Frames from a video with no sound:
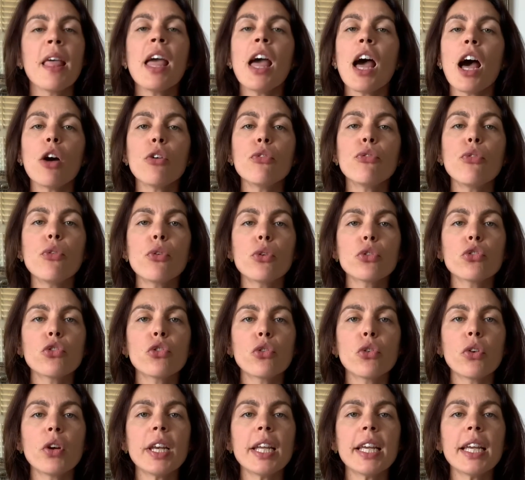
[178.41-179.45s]

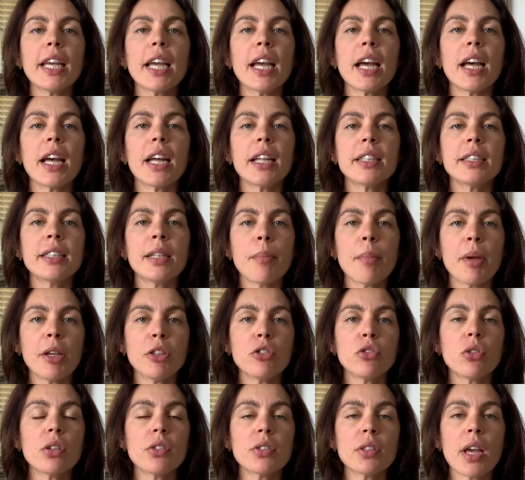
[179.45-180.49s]
Unfortunately, the
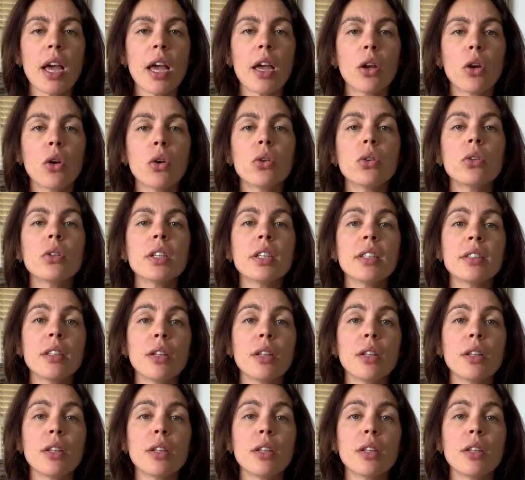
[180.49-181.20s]
menstrual cycle is the